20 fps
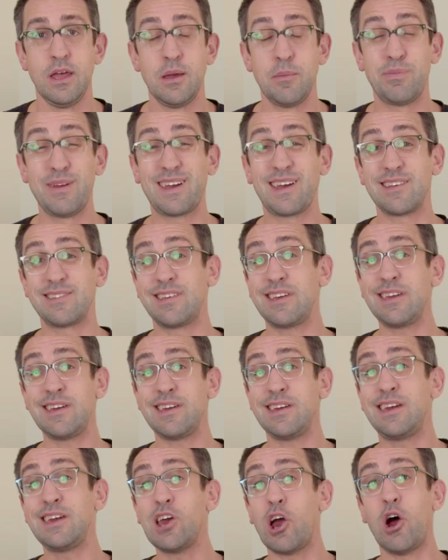Because
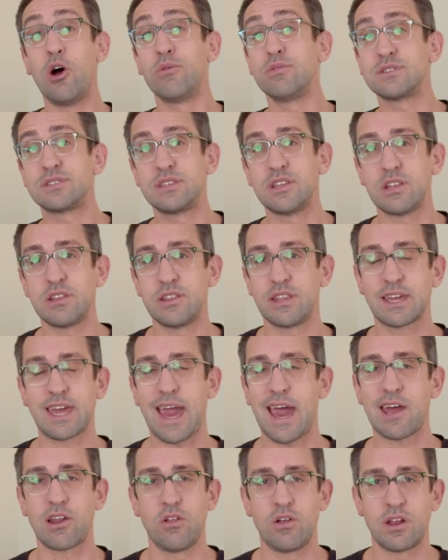he owns the
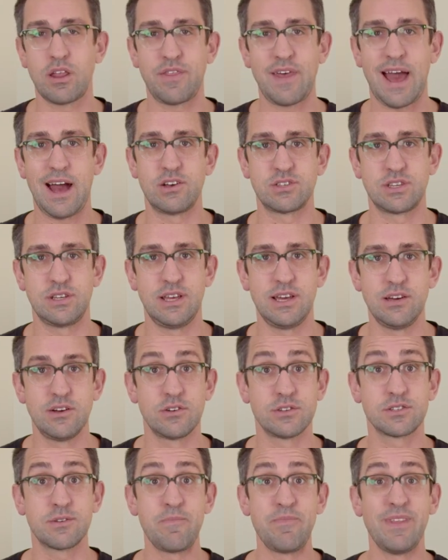cattle on a thousand
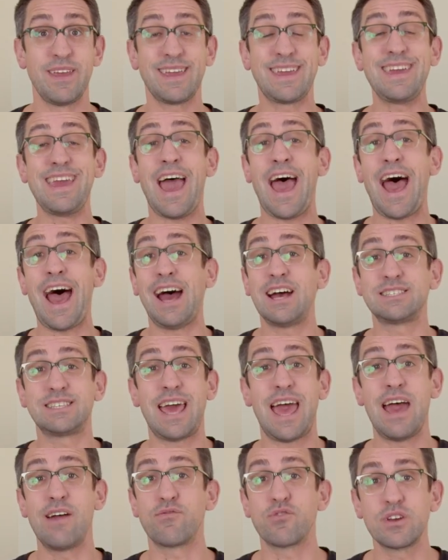hills. He has
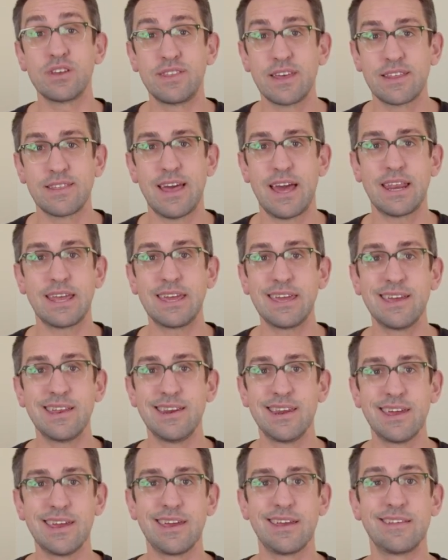everything that he
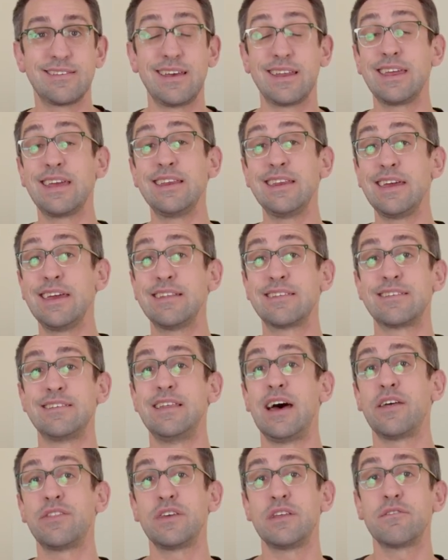needs, and he needs
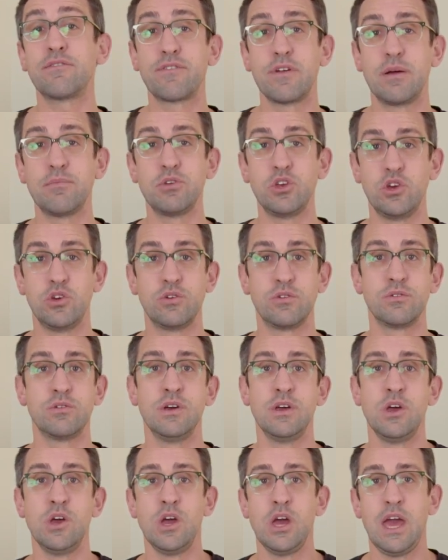nothing from you
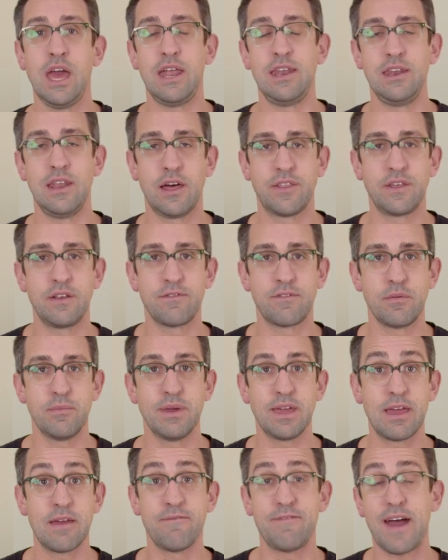and nothing from
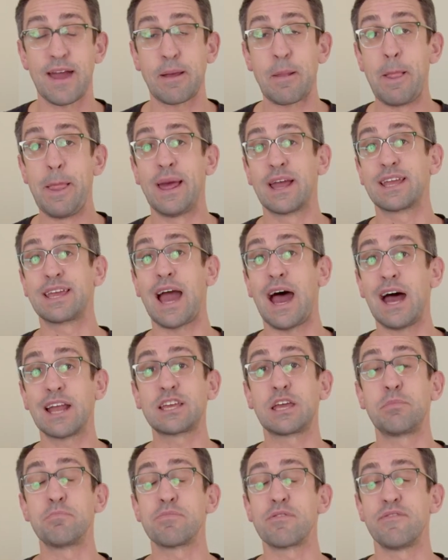me. In fact,
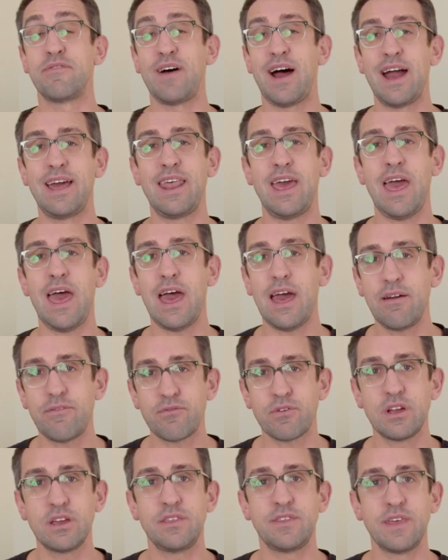God can provide
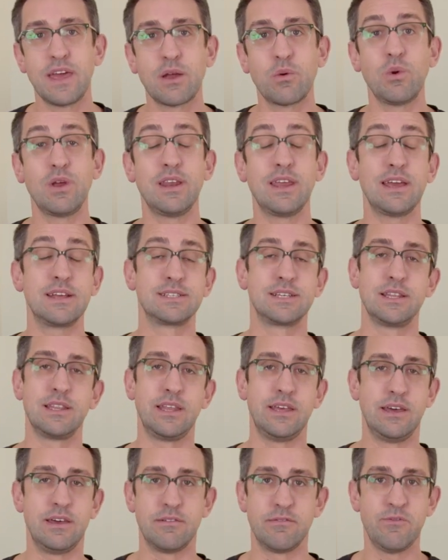everything we need to
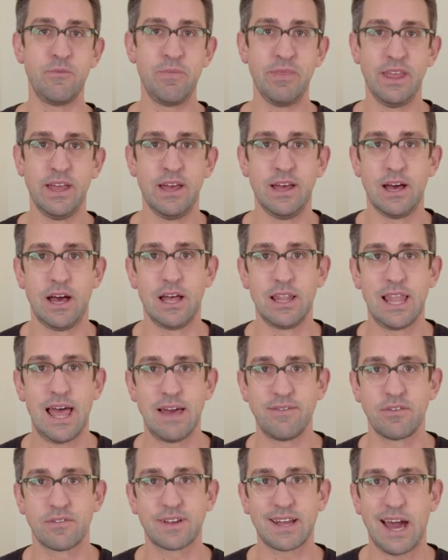live a
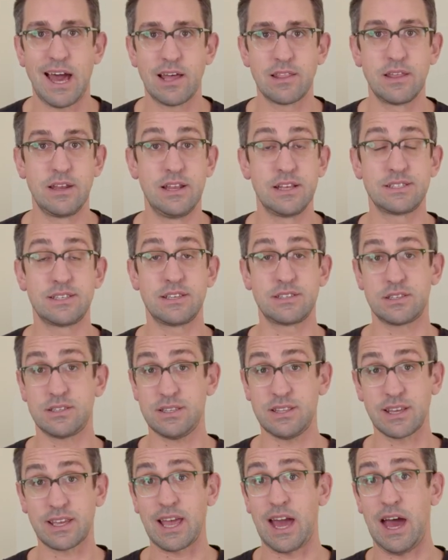life of godliness. This
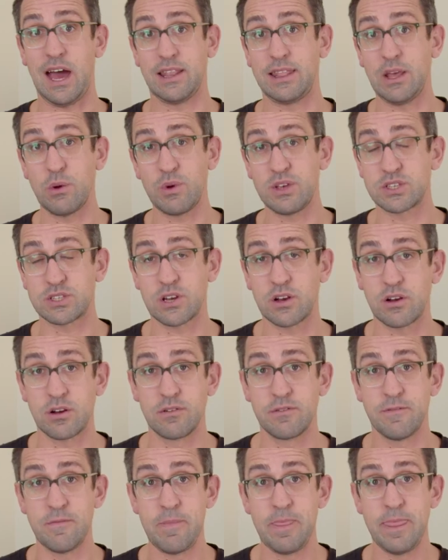is the God that we serve.